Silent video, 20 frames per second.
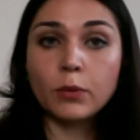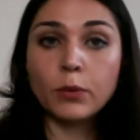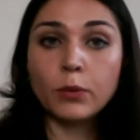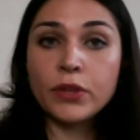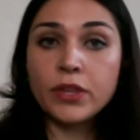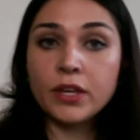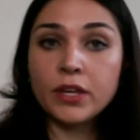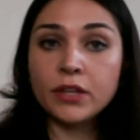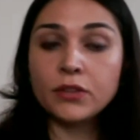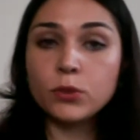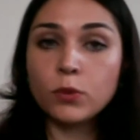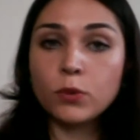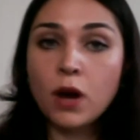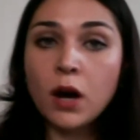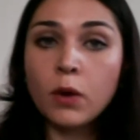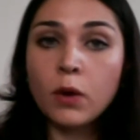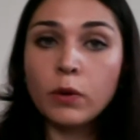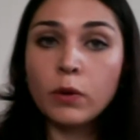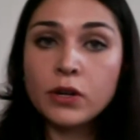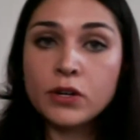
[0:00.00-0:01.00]
within 2
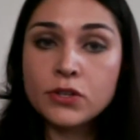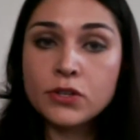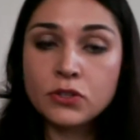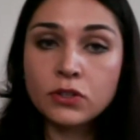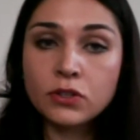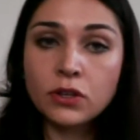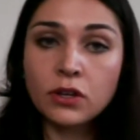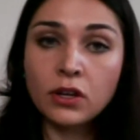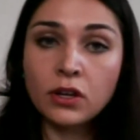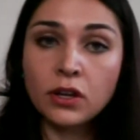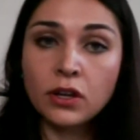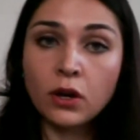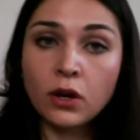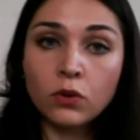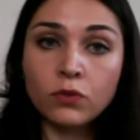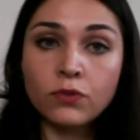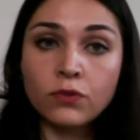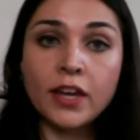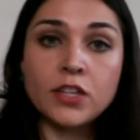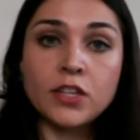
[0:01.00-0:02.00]
hours
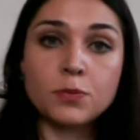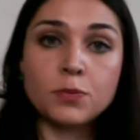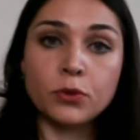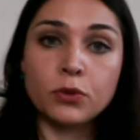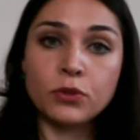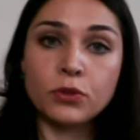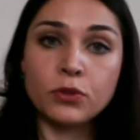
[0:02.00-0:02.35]
on Facebook.